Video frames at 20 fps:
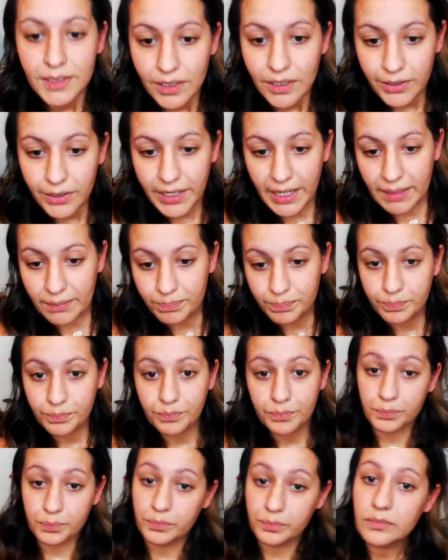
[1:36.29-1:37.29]
Okay,
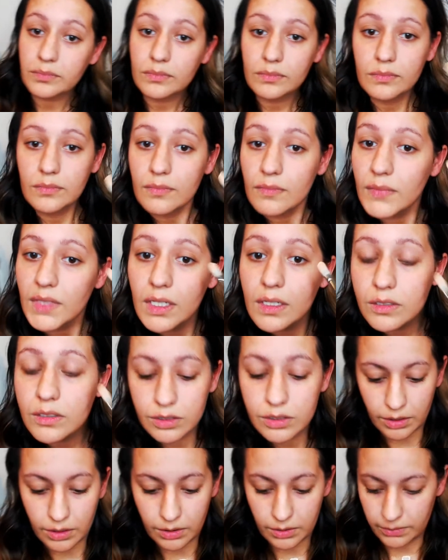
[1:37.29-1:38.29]

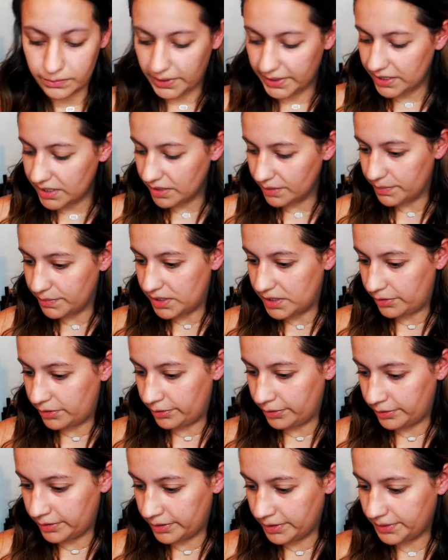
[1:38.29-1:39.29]
so I need a
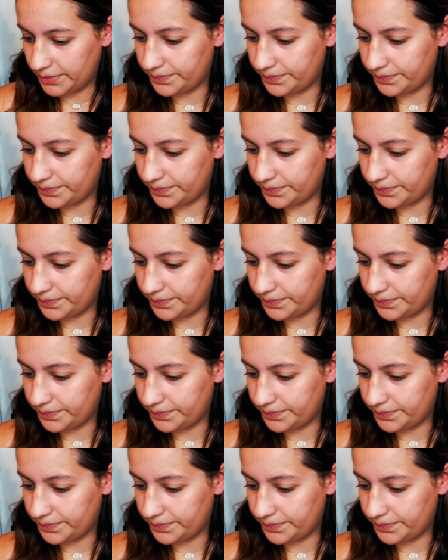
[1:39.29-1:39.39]
mirror.